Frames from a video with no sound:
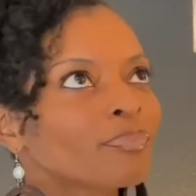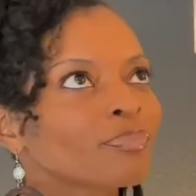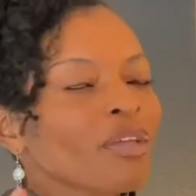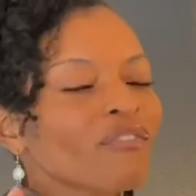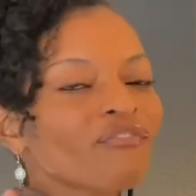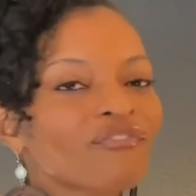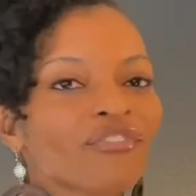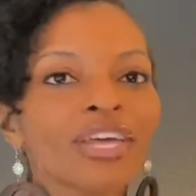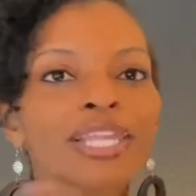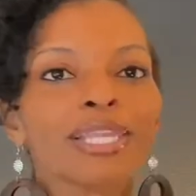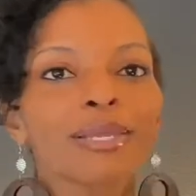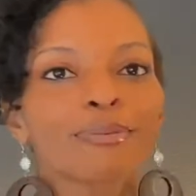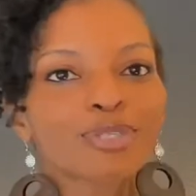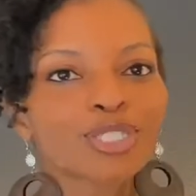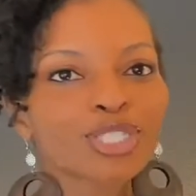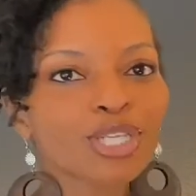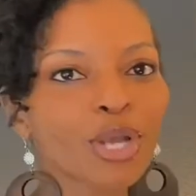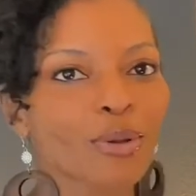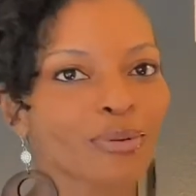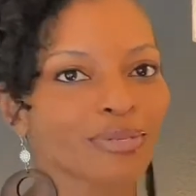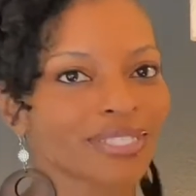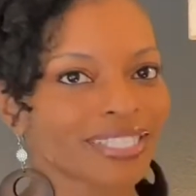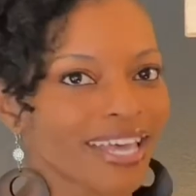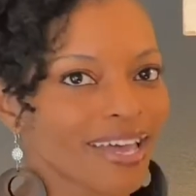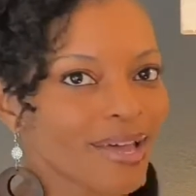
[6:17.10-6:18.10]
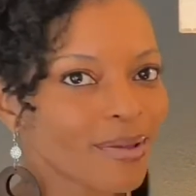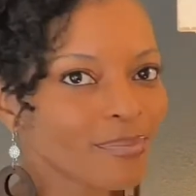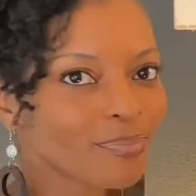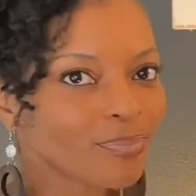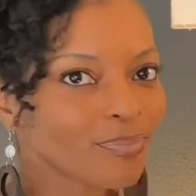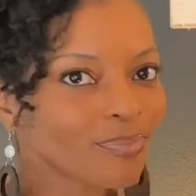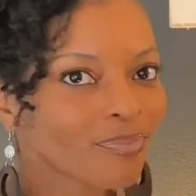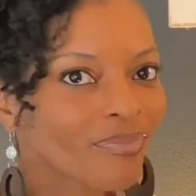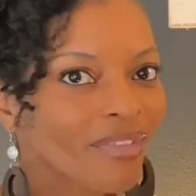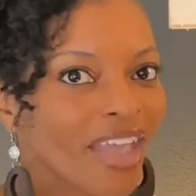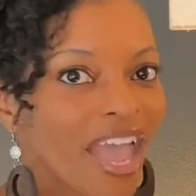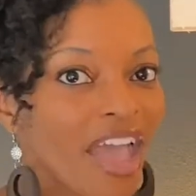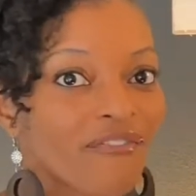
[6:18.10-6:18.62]
Philip shows up.
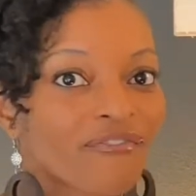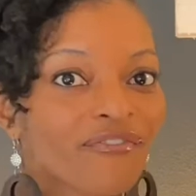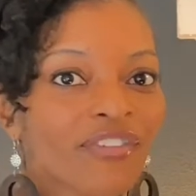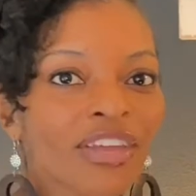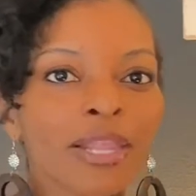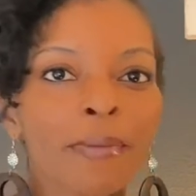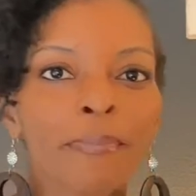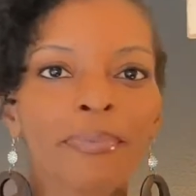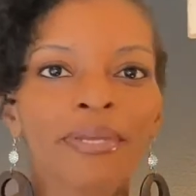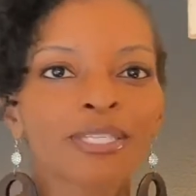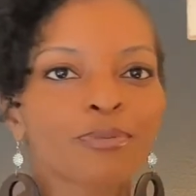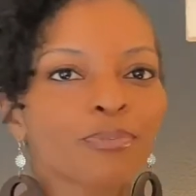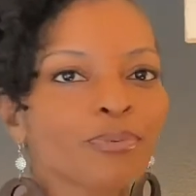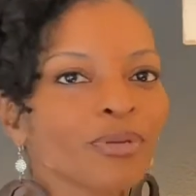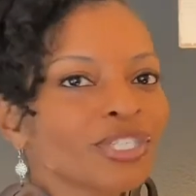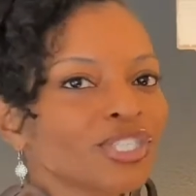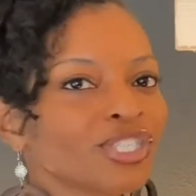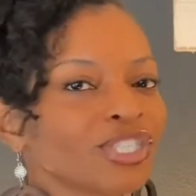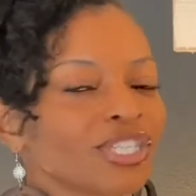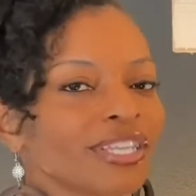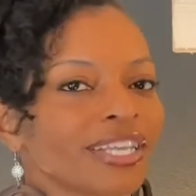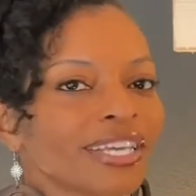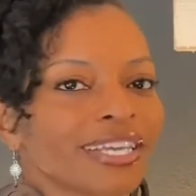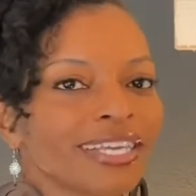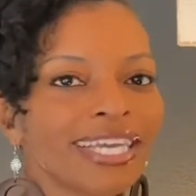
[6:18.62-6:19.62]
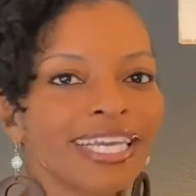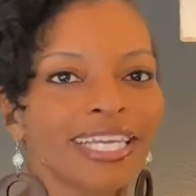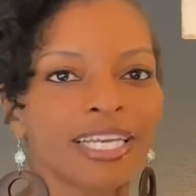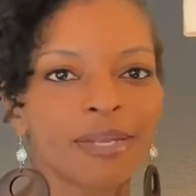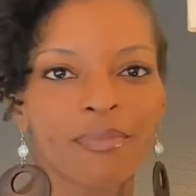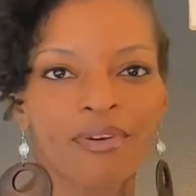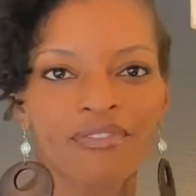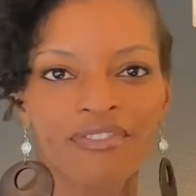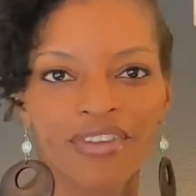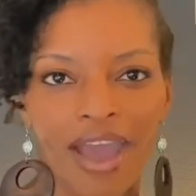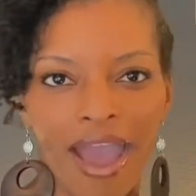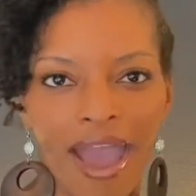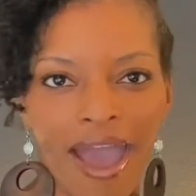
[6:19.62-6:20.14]
And Philip is preaching the kingdom
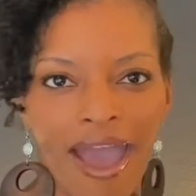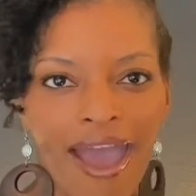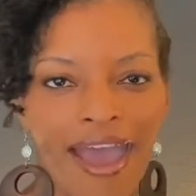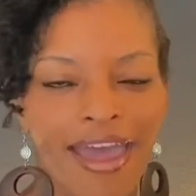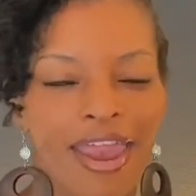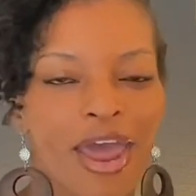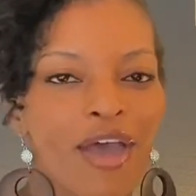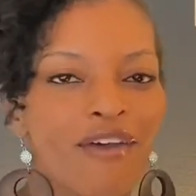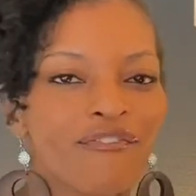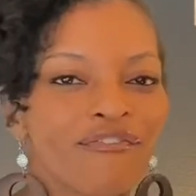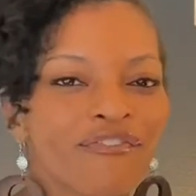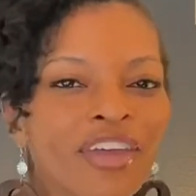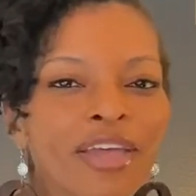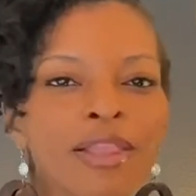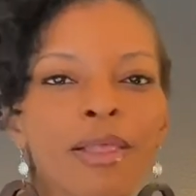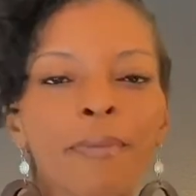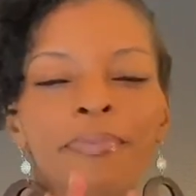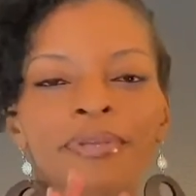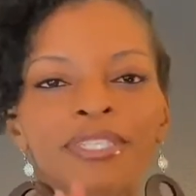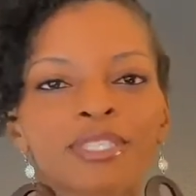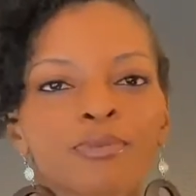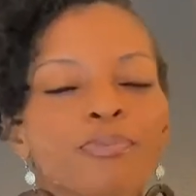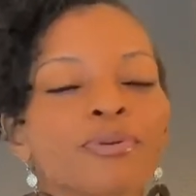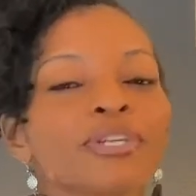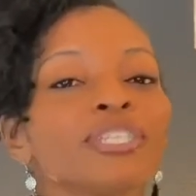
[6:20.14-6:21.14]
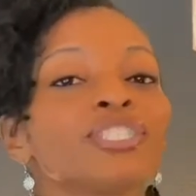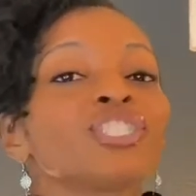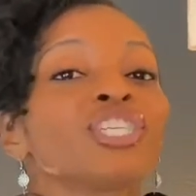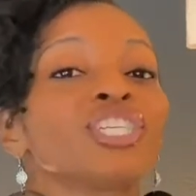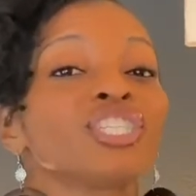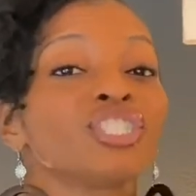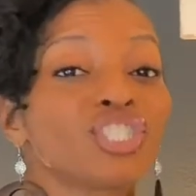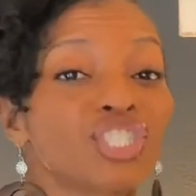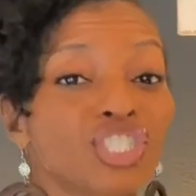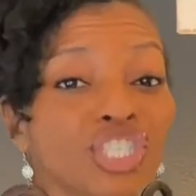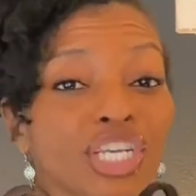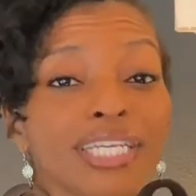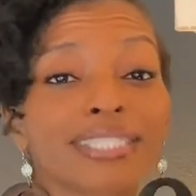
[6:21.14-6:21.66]
of God. Philip is
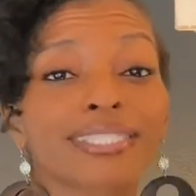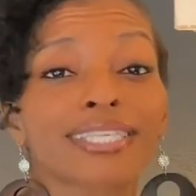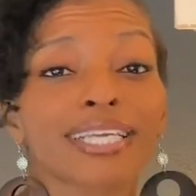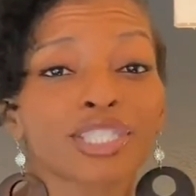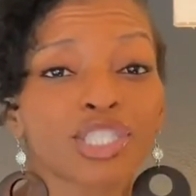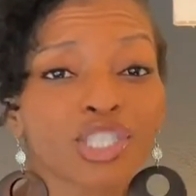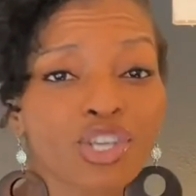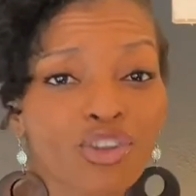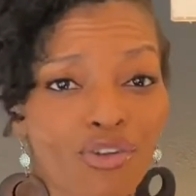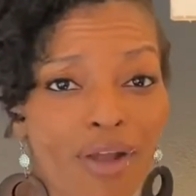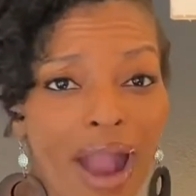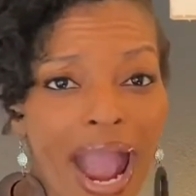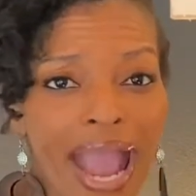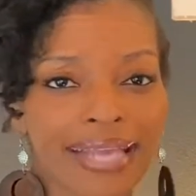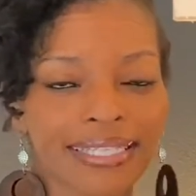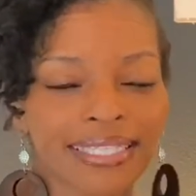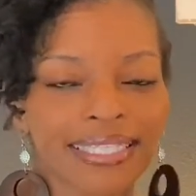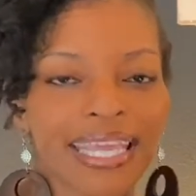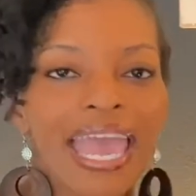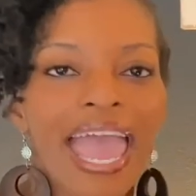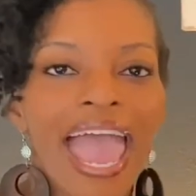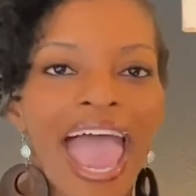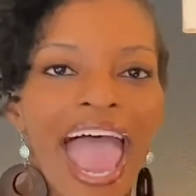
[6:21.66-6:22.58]
preaching Jesus Christ.